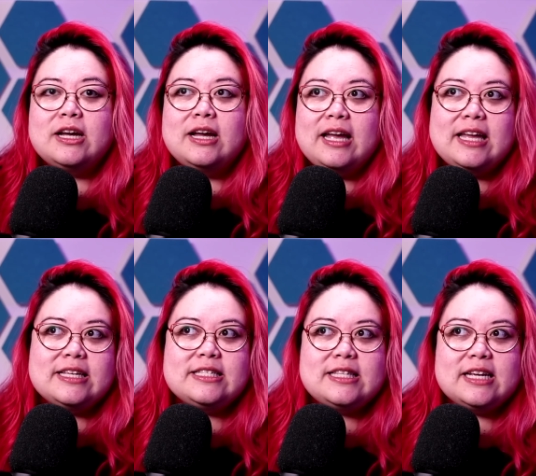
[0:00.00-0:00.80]
is
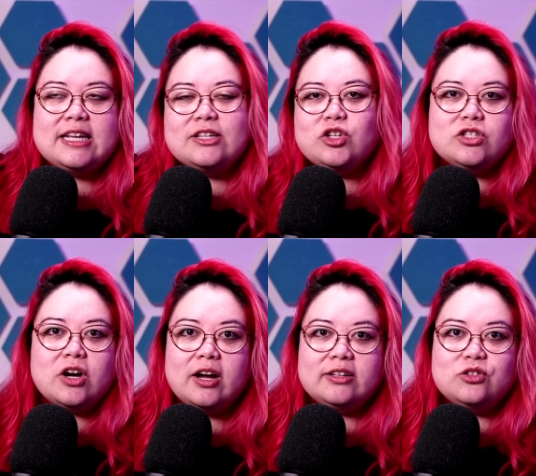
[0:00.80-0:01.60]
that it just
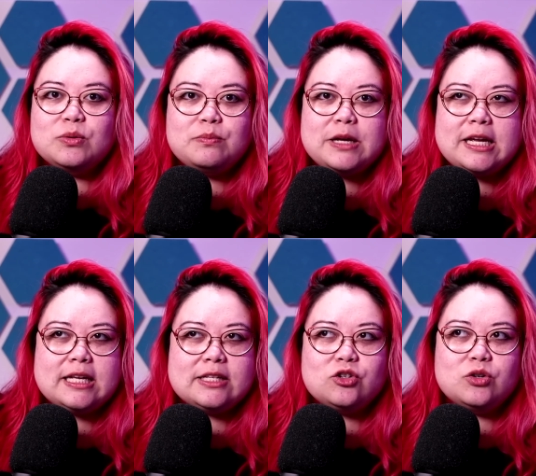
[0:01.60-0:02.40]
got to be
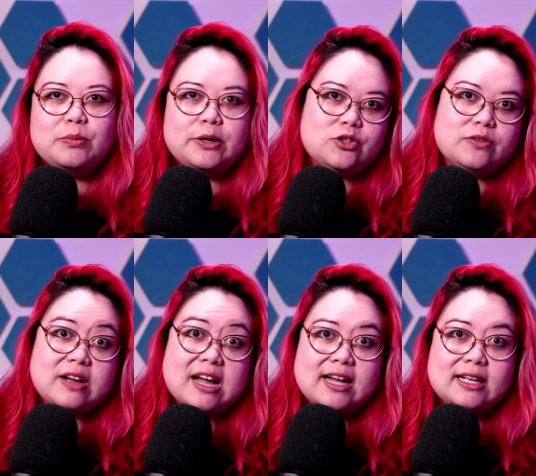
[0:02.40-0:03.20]
too much of a
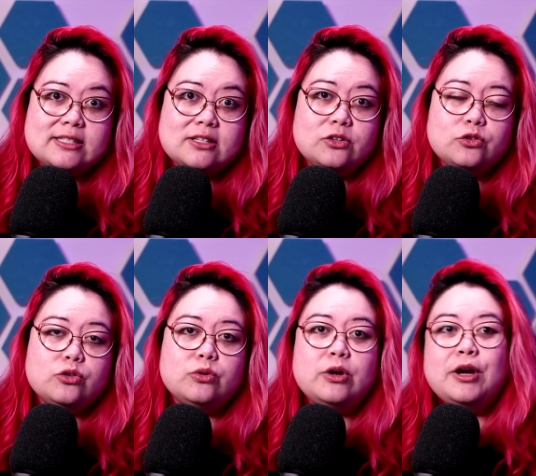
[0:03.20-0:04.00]
hassle to
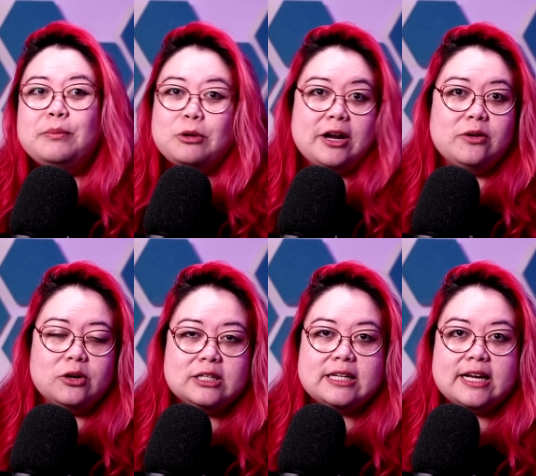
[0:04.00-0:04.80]

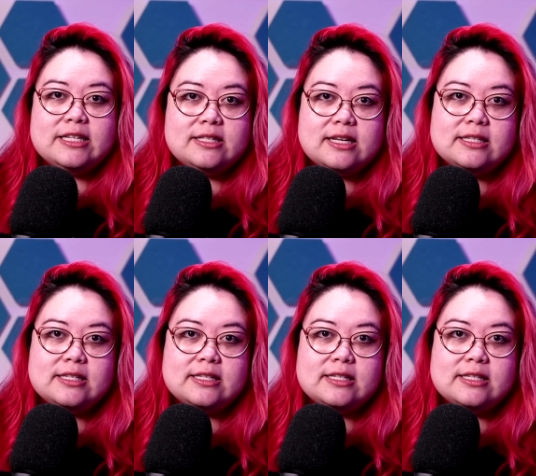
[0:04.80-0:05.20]
prioritize things.